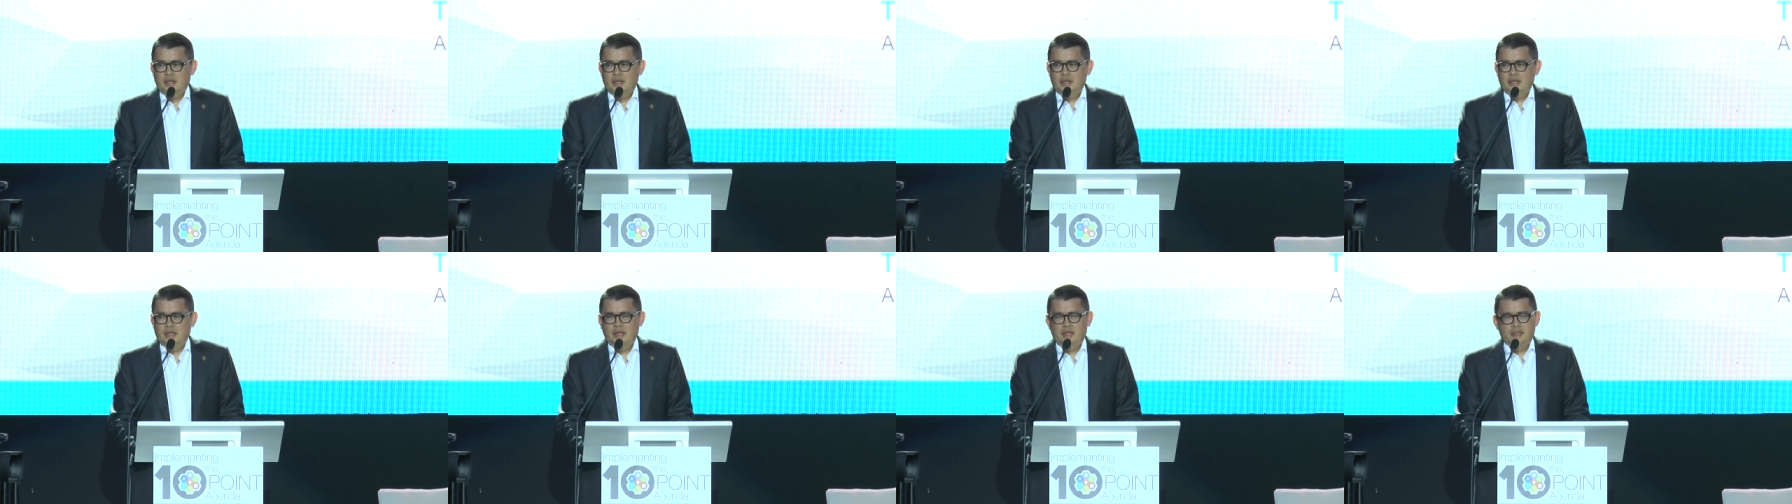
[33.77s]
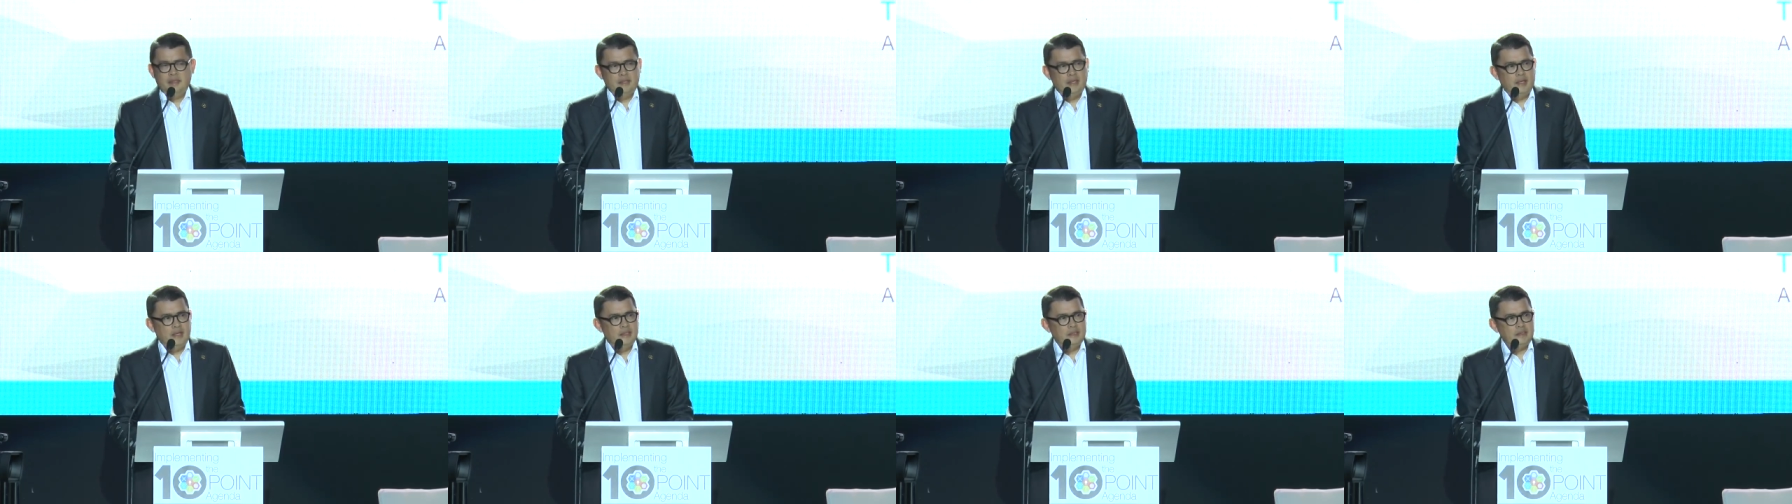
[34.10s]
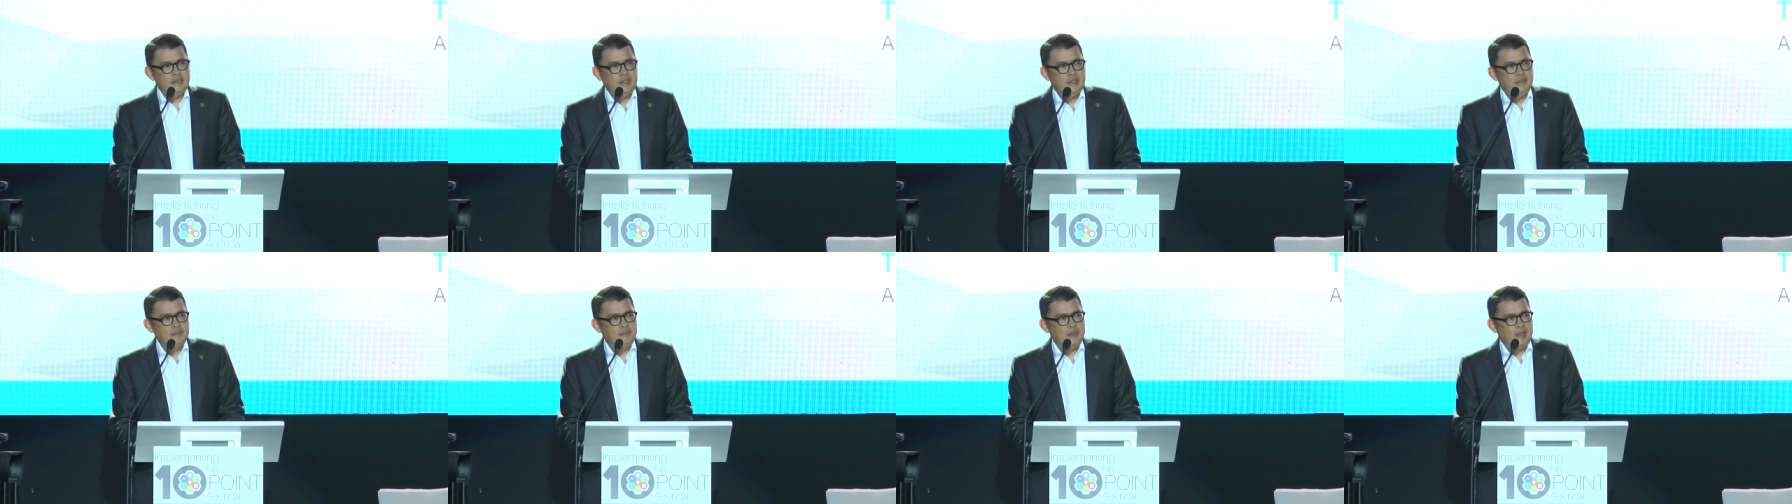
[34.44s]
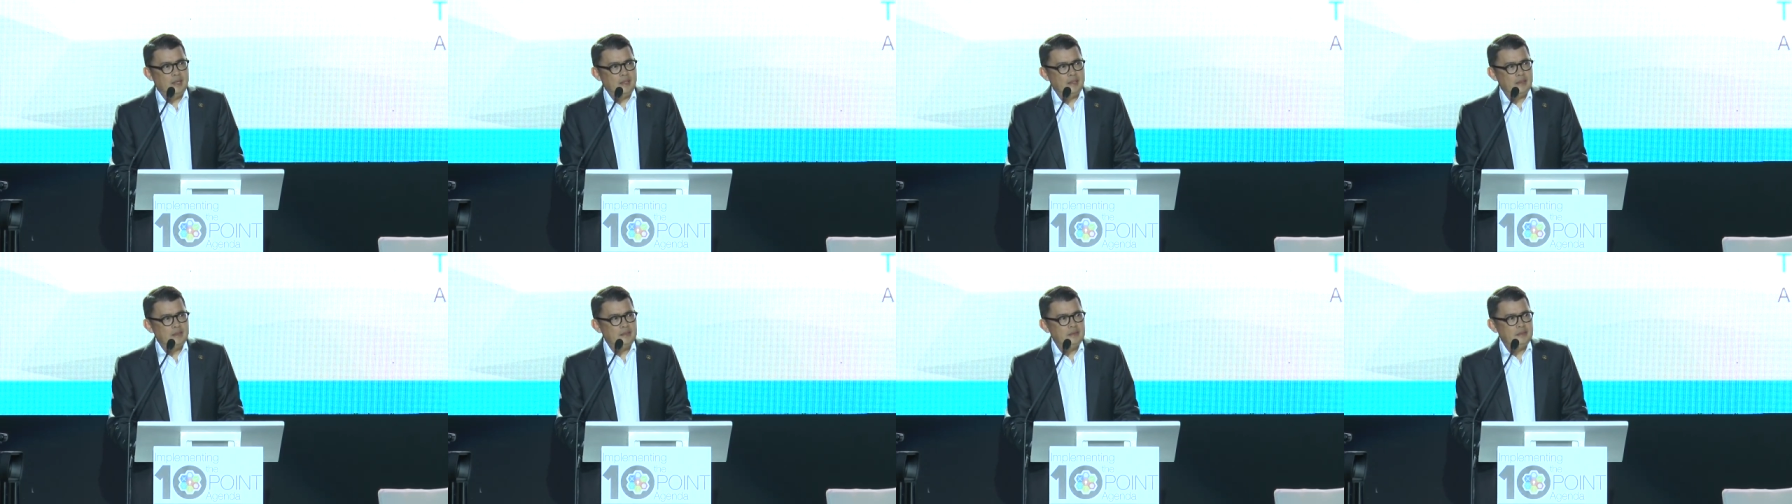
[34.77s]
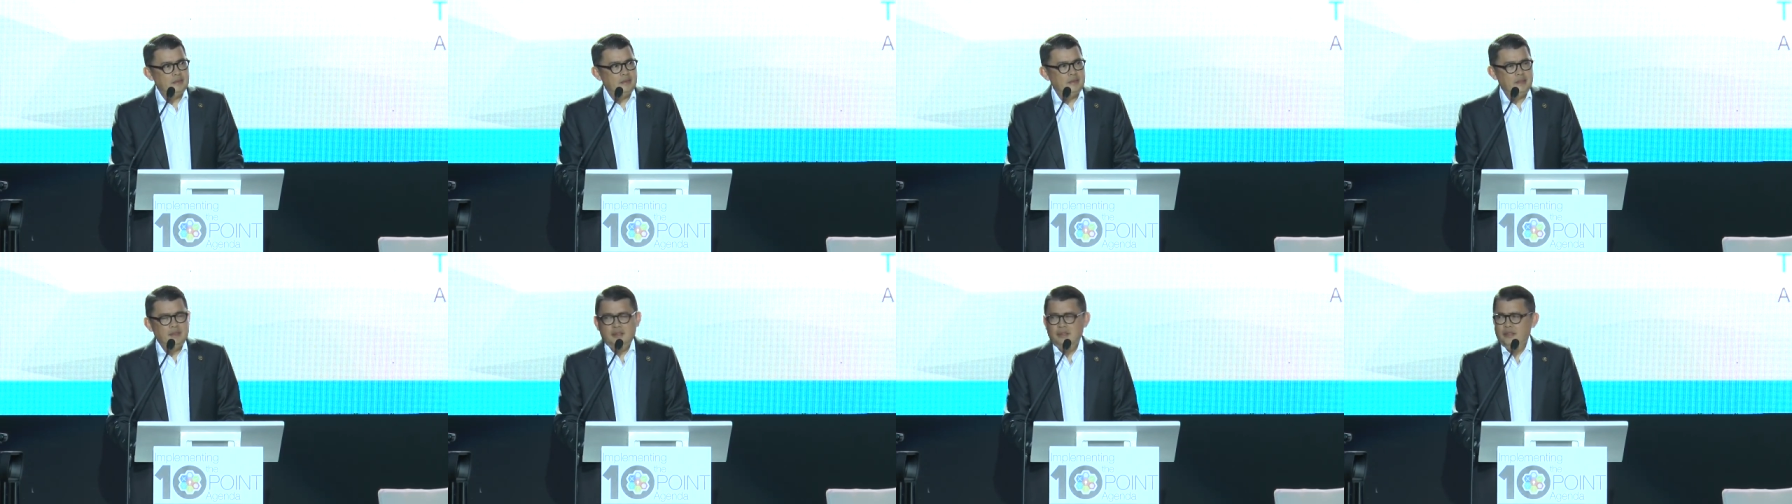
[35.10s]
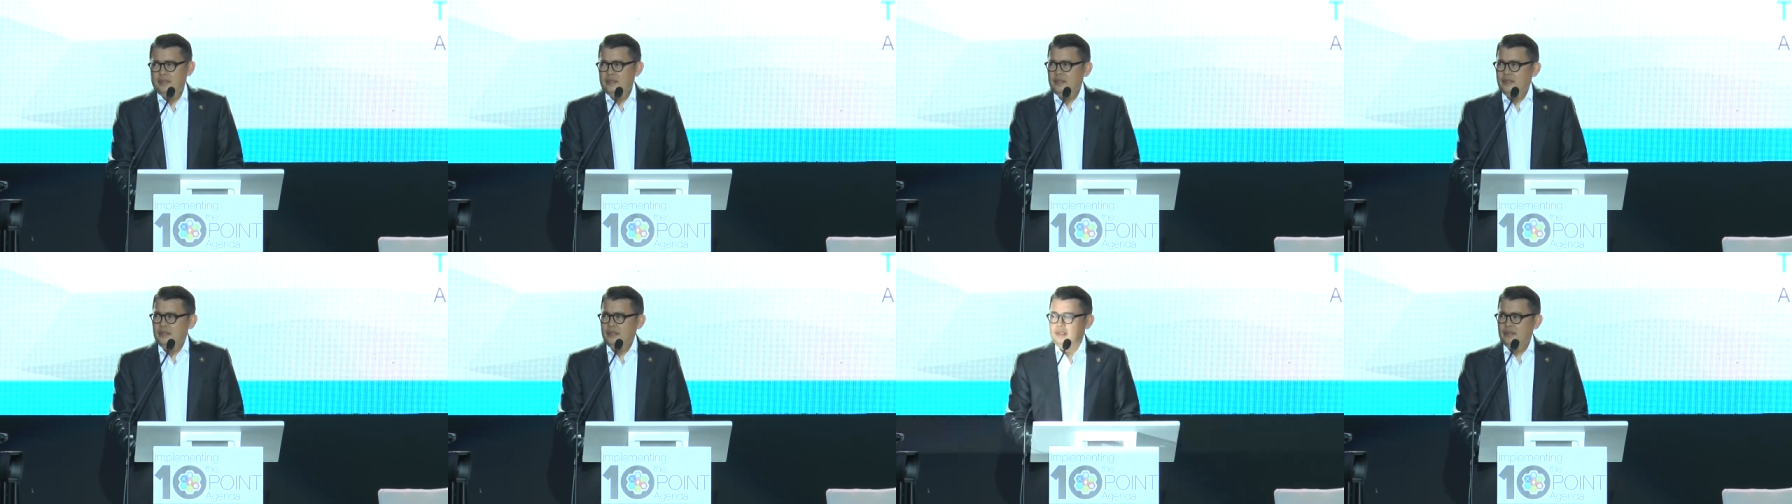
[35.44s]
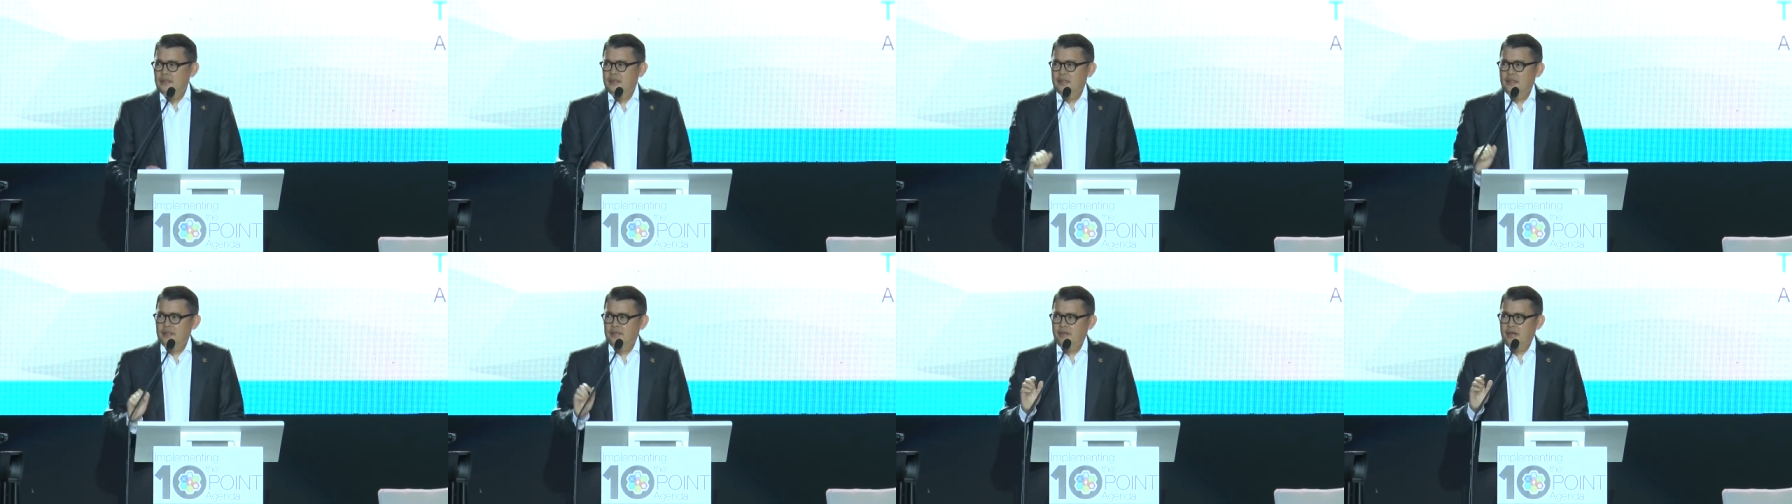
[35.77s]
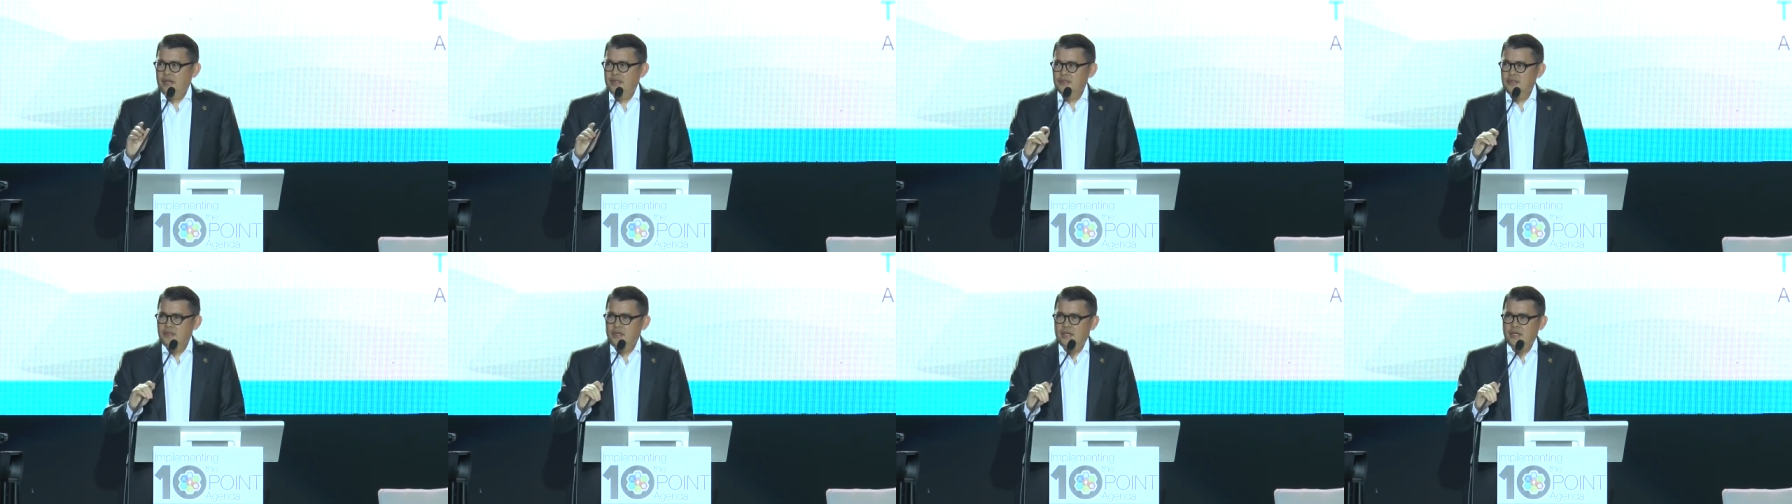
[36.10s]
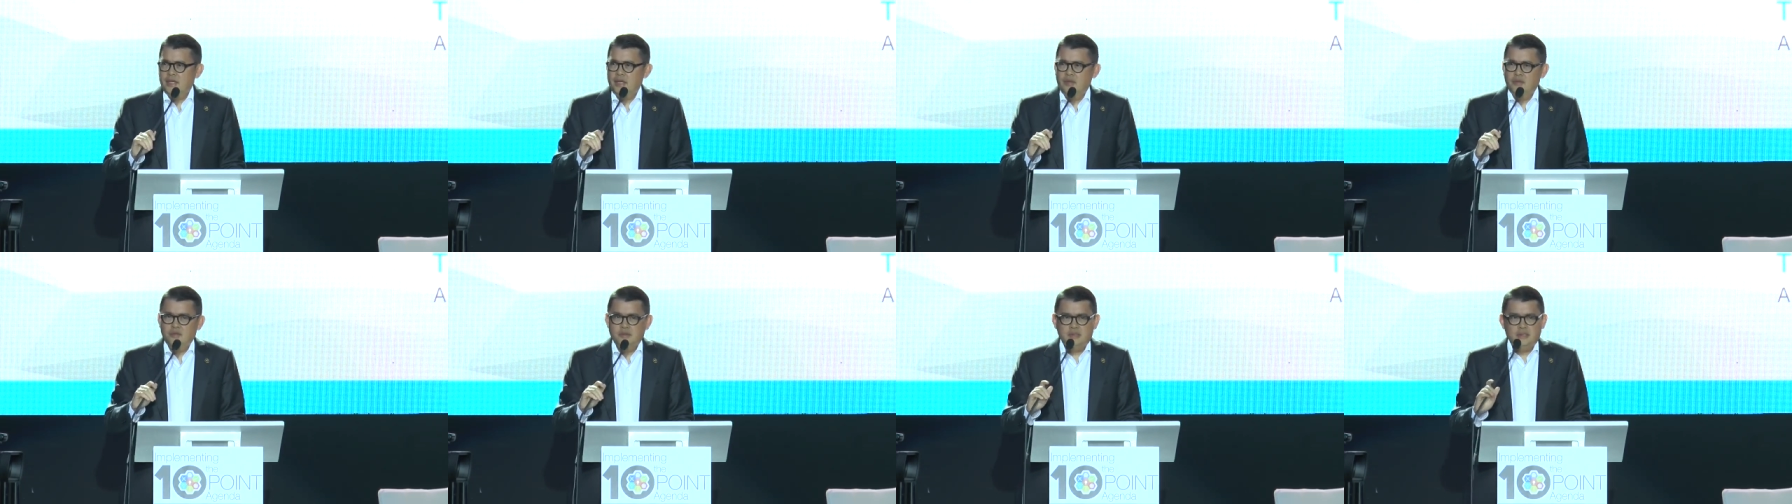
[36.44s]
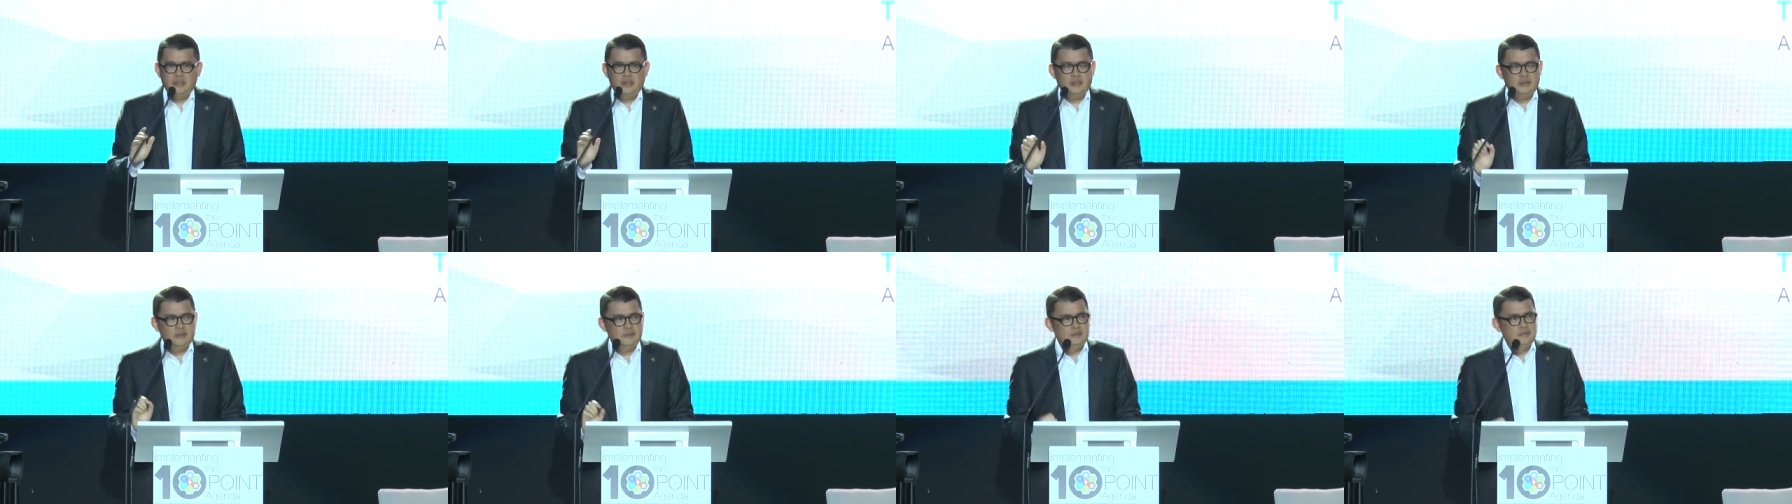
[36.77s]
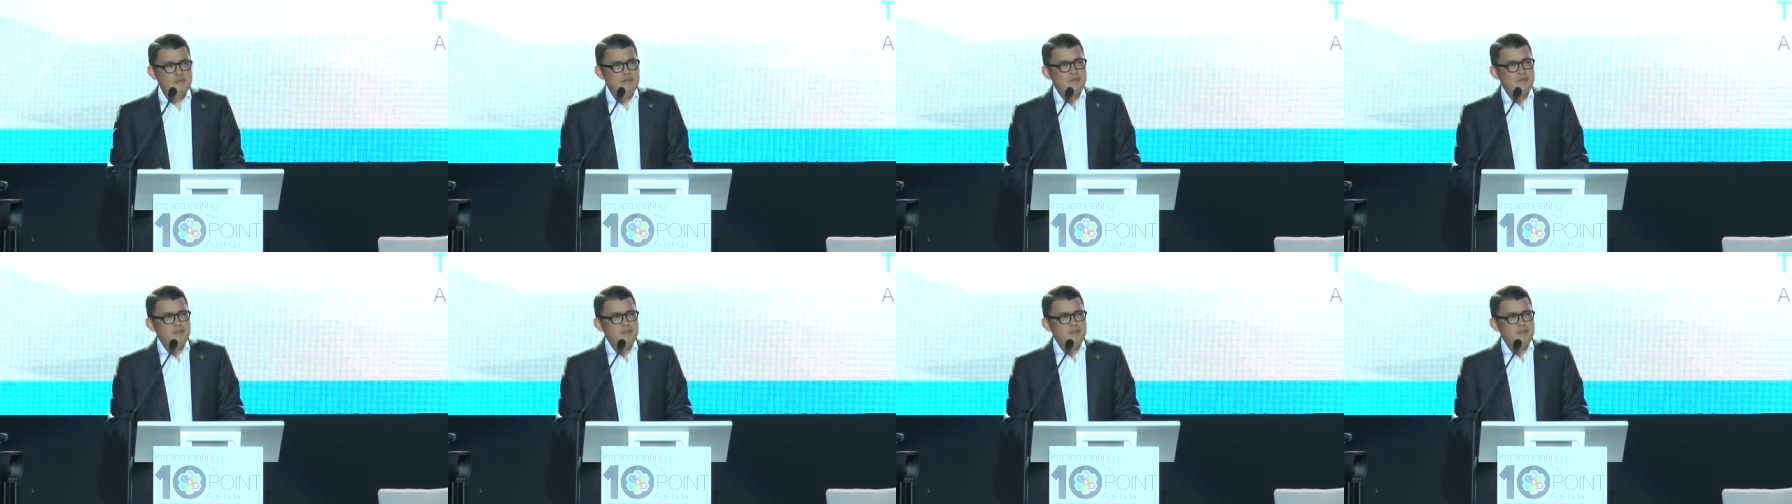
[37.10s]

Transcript: head the ASEAN Advisory Council.